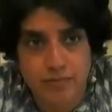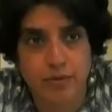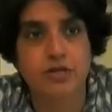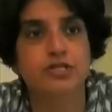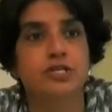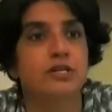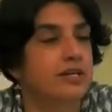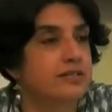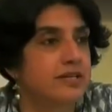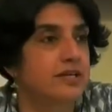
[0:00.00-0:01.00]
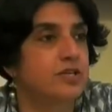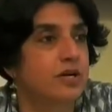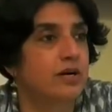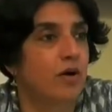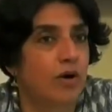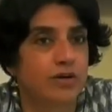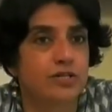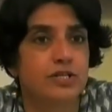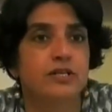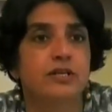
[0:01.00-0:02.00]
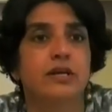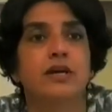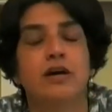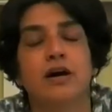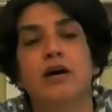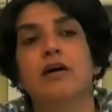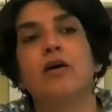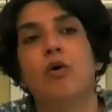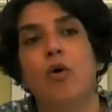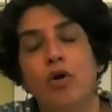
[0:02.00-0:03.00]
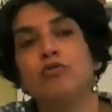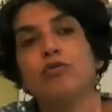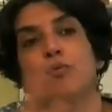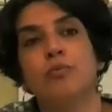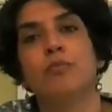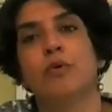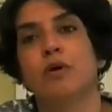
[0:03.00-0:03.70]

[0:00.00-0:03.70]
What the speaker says: Persian, etc. origin, all of whom